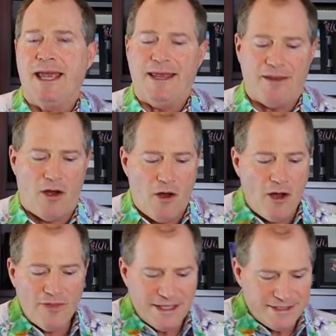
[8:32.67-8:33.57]
And
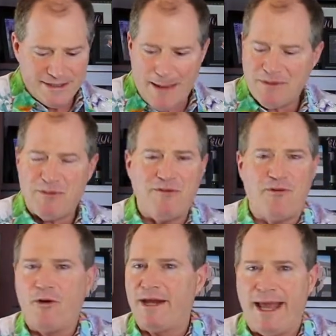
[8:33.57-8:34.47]
all these steps
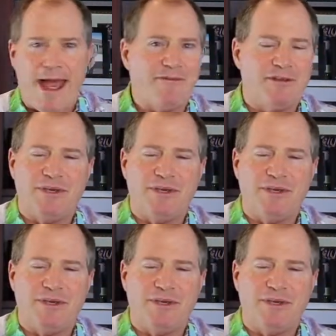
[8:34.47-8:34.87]
beforehand have to